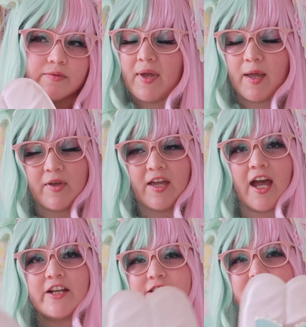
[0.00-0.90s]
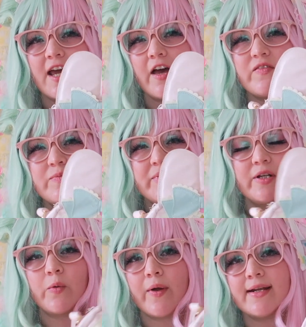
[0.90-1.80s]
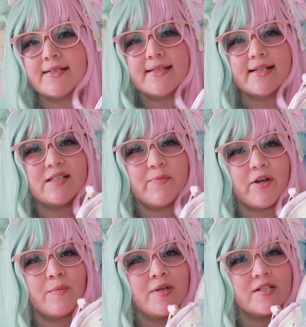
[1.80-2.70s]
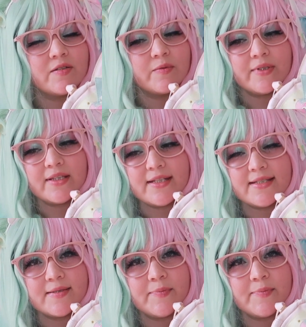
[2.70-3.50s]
Maybe I just haven't been quite as experimental with this